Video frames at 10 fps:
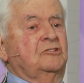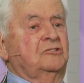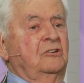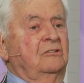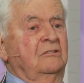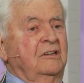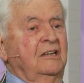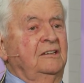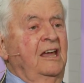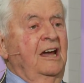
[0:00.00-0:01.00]
so
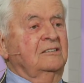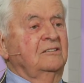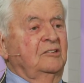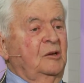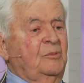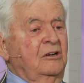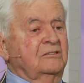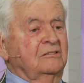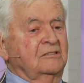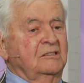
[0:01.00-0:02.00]
in the Acts of the
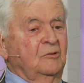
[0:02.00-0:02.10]
Apostles.